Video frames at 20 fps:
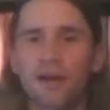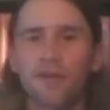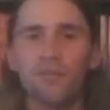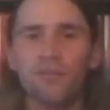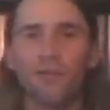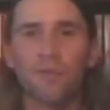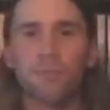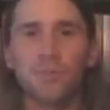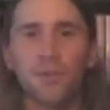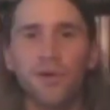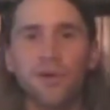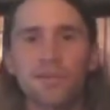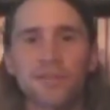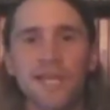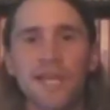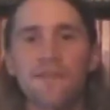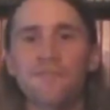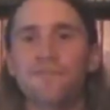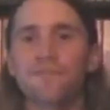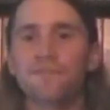of your
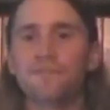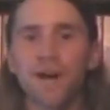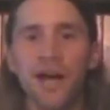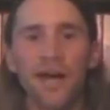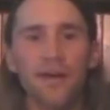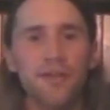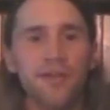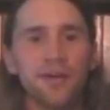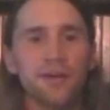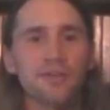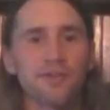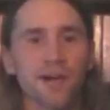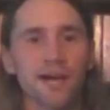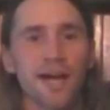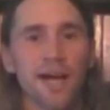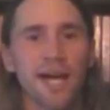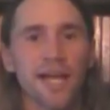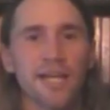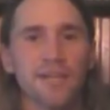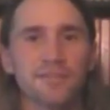birthday finally
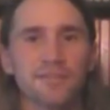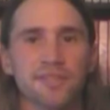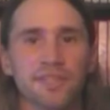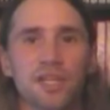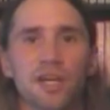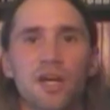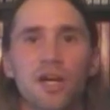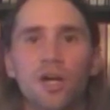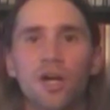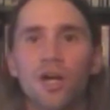arrives.